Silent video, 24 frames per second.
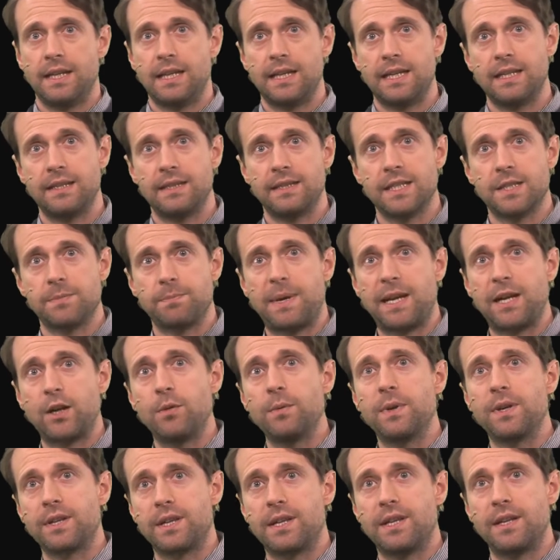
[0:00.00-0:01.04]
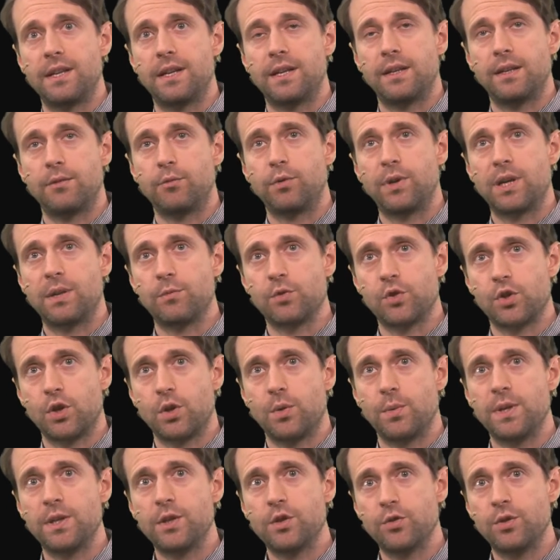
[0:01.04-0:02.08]
In this panel over here, what I'm
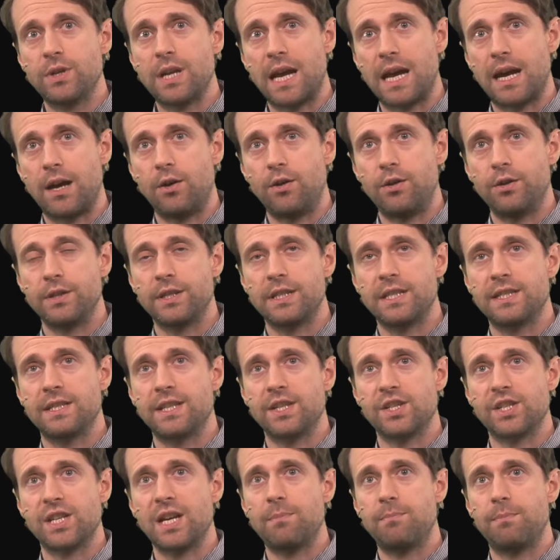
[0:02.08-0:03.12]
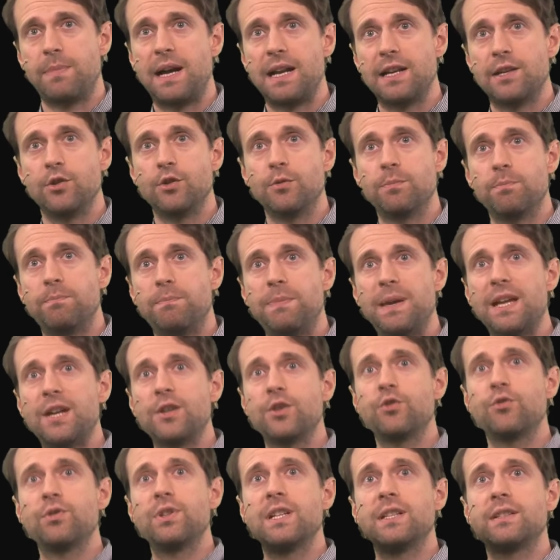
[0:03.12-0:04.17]
showing you now is the SHAP value per
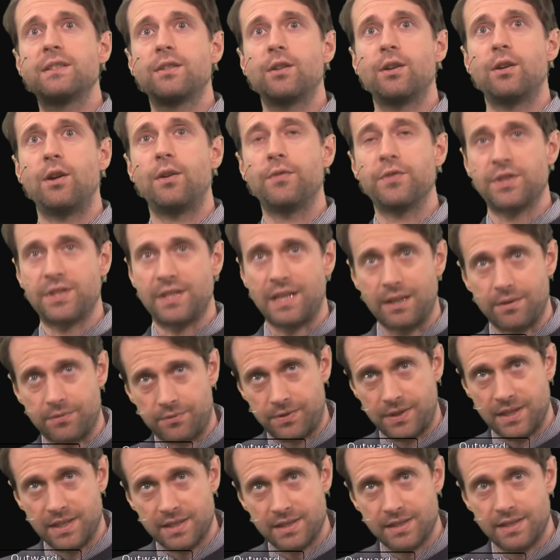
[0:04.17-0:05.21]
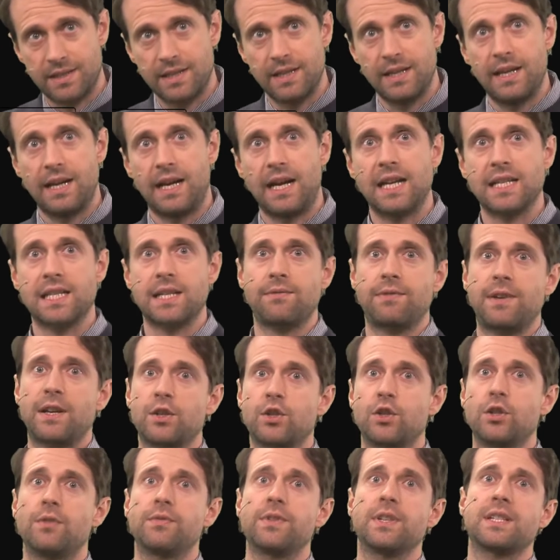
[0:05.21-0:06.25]
unit of surface as a
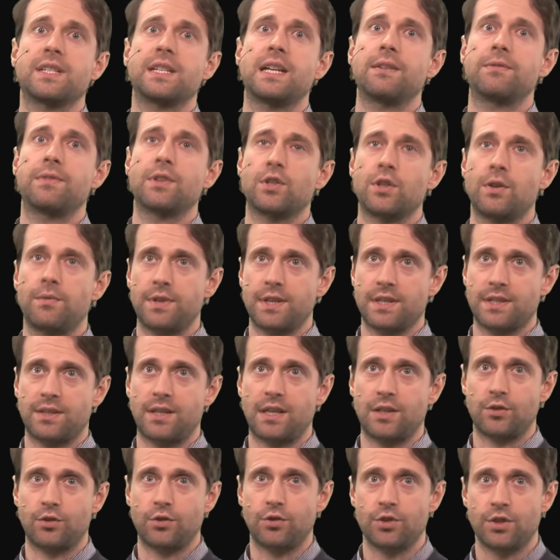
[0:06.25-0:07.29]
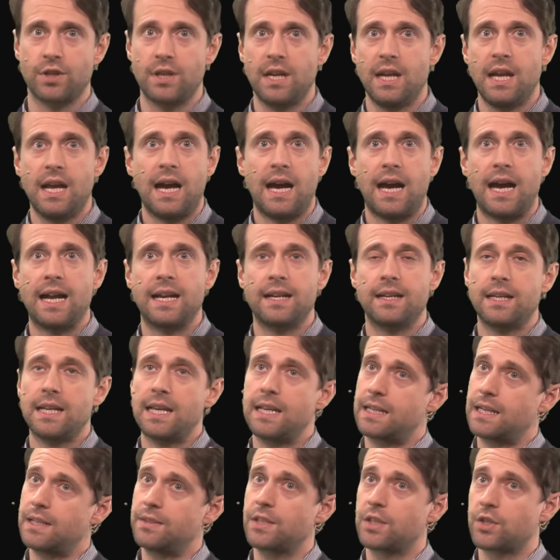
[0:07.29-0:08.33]
function of the surface of the structures. And
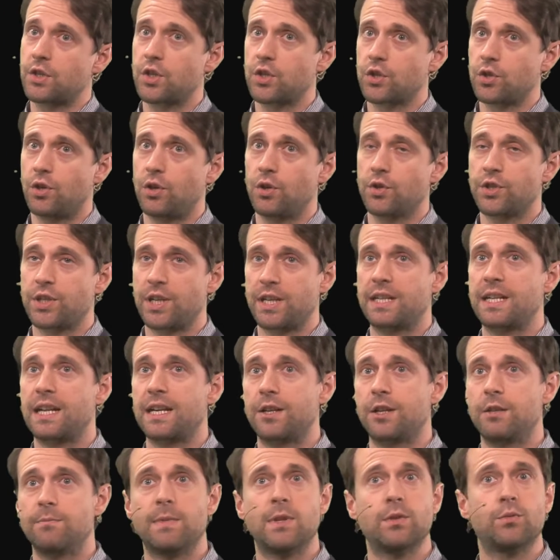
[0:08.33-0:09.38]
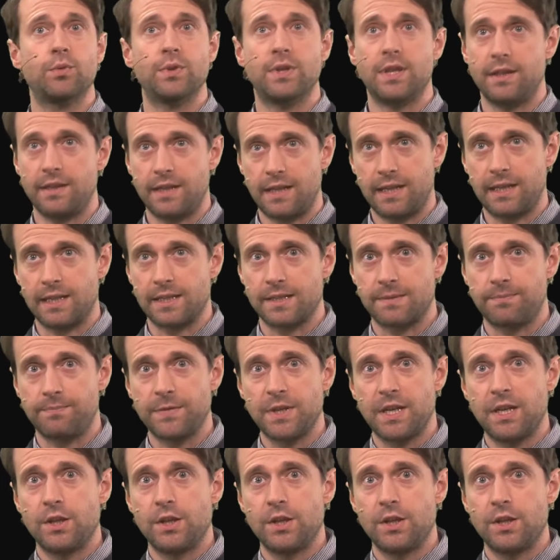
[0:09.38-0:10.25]
again, these results are in agreement with the DNS.